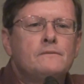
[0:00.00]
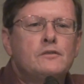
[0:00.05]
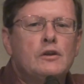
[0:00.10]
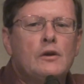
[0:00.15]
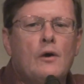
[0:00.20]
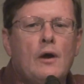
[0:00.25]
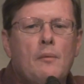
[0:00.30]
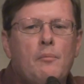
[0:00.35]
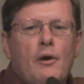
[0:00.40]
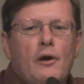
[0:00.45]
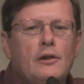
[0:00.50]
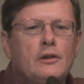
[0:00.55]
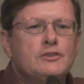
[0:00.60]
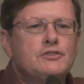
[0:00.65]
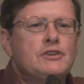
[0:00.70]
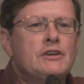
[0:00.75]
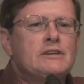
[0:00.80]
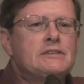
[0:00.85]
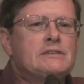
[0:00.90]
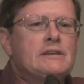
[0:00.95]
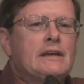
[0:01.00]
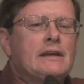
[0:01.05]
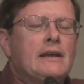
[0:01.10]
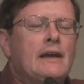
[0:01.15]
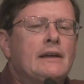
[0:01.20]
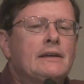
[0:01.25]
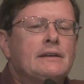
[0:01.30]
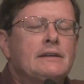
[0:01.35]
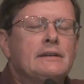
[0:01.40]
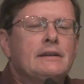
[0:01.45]
You know, I apologize.
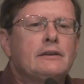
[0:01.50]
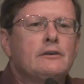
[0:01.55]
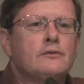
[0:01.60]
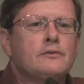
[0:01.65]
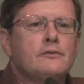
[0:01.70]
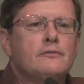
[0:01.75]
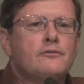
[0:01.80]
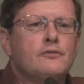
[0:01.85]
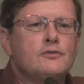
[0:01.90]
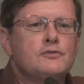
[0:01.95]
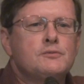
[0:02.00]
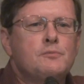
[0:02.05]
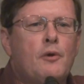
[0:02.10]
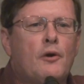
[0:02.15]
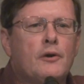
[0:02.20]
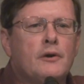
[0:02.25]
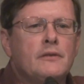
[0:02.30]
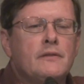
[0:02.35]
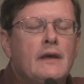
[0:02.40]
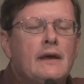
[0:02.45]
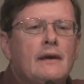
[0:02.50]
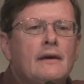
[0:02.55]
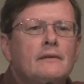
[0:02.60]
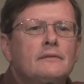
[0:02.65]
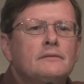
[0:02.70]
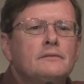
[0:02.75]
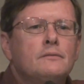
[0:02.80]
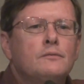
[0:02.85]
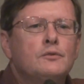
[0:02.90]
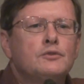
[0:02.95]
I, I didn't hear the first part of
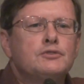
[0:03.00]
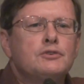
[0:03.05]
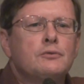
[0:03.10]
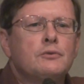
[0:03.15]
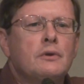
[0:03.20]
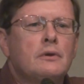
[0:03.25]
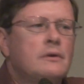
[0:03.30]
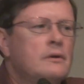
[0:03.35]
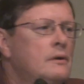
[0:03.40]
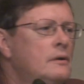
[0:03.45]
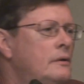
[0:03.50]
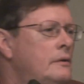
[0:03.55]
that. Would you? Uh,